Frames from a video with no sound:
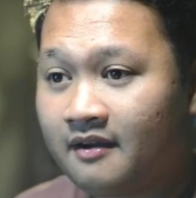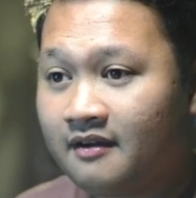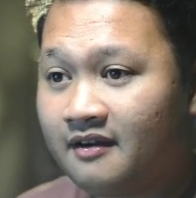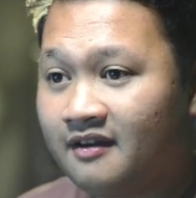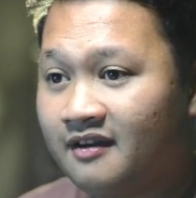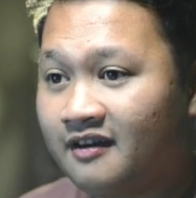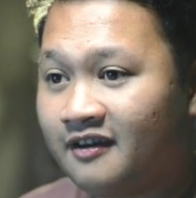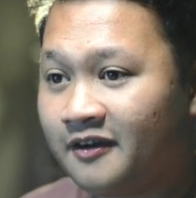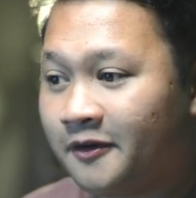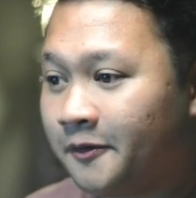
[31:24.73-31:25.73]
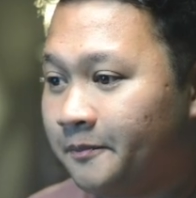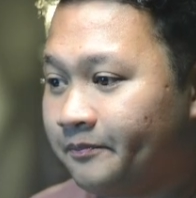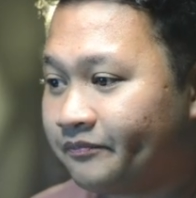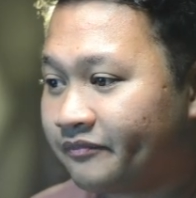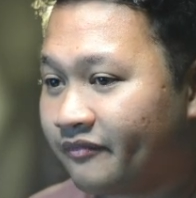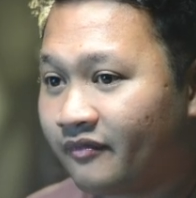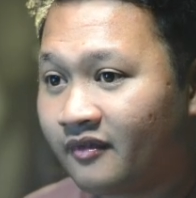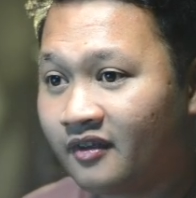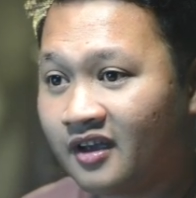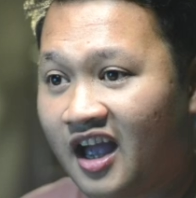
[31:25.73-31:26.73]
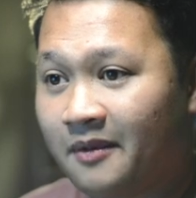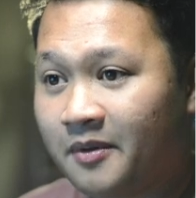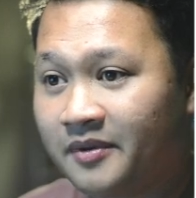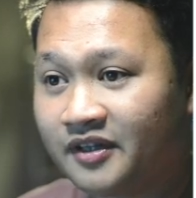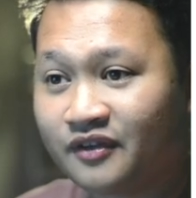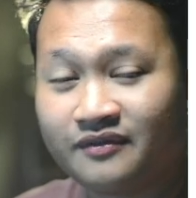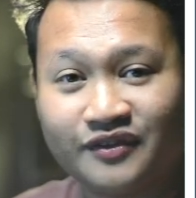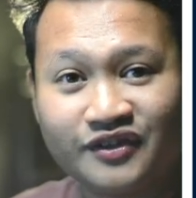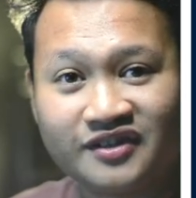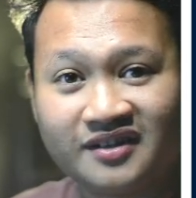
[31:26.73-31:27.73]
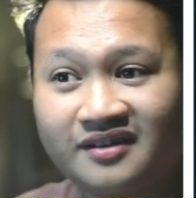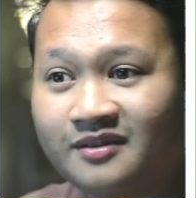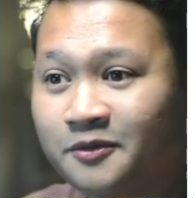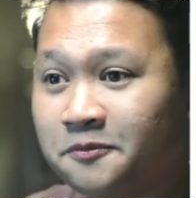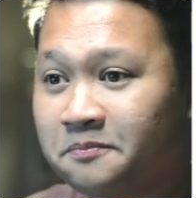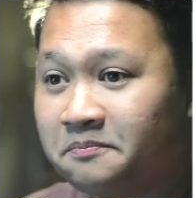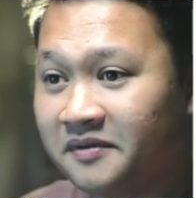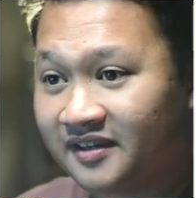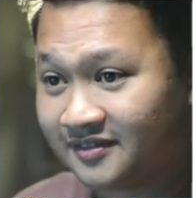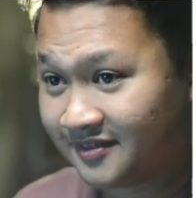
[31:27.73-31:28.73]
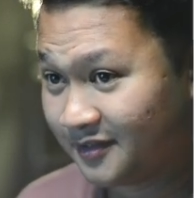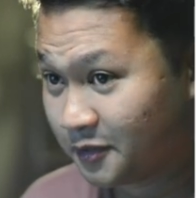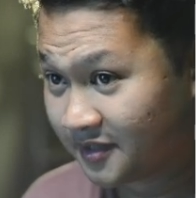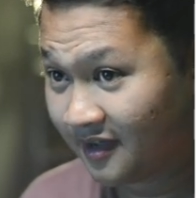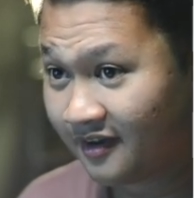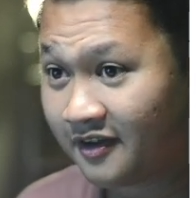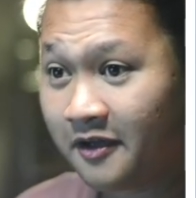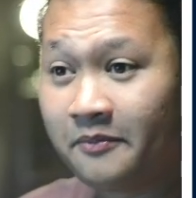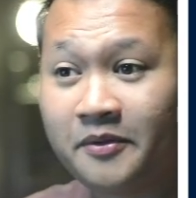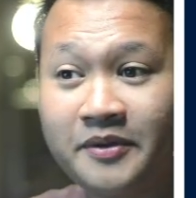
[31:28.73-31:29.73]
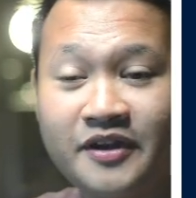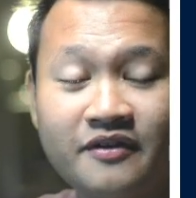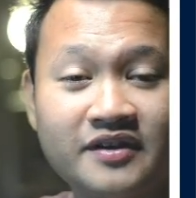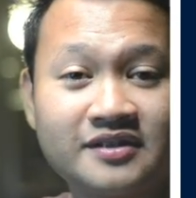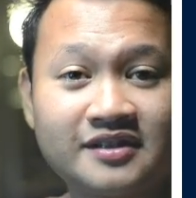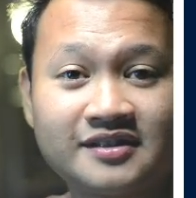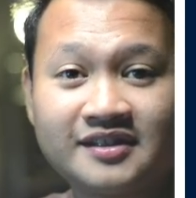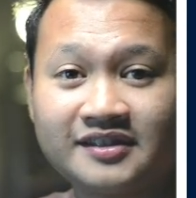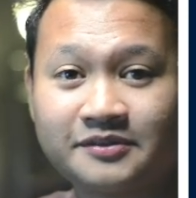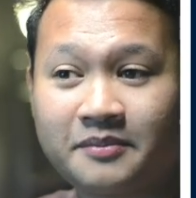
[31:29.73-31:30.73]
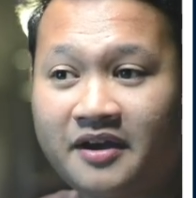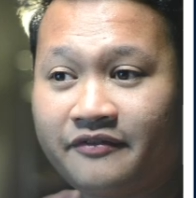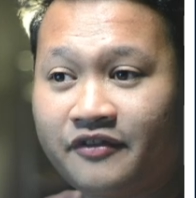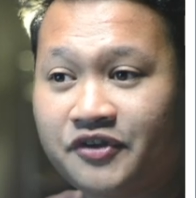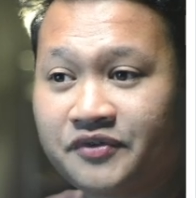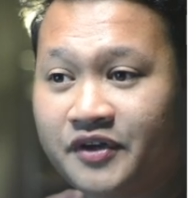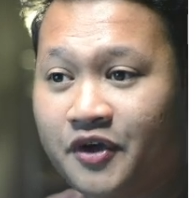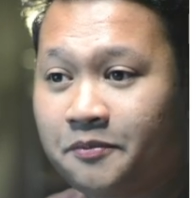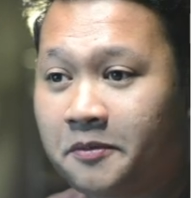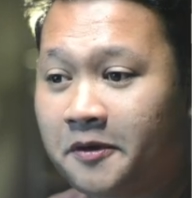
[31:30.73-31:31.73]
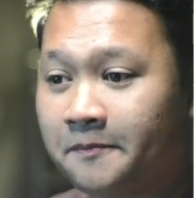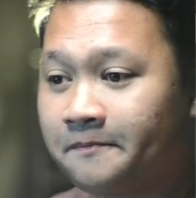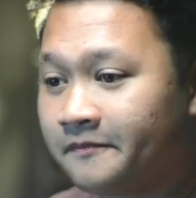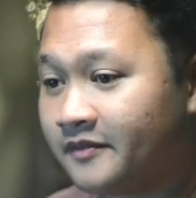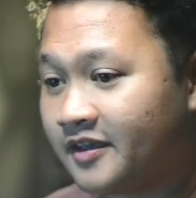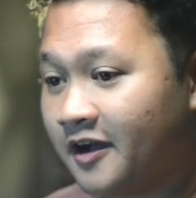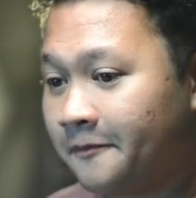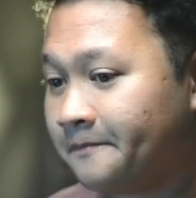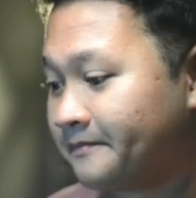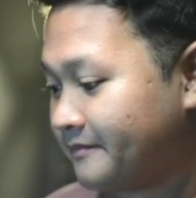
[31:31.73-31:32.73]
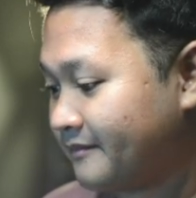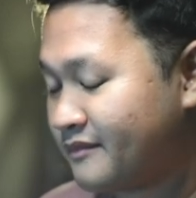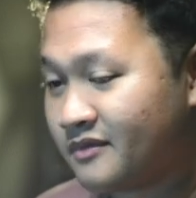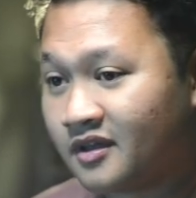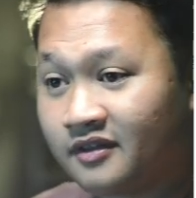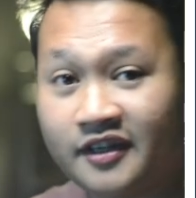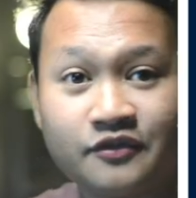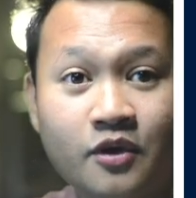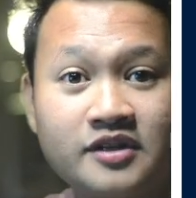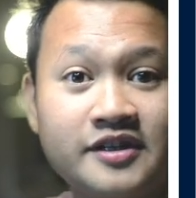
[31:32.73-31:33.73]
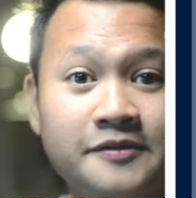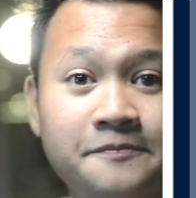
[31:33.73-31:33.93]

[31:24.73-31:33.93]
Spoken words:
I'm a bit confused here because I'm a bit nervous because this is my first video, but yeah, thanks for watching.